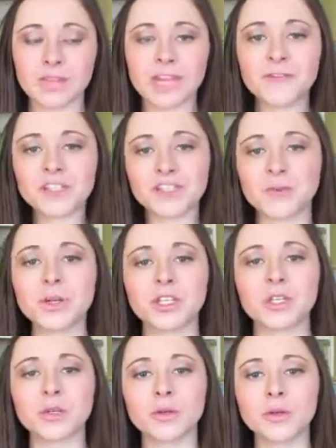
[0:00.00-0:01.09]
If it's for
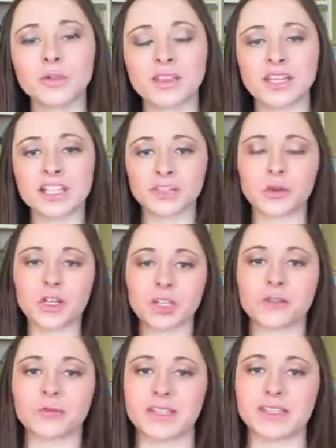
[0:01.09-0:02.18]
you, then it's for a
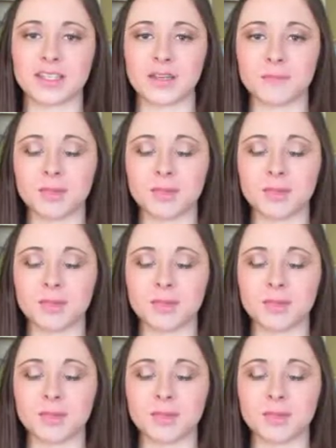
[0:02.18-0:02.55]
good reason,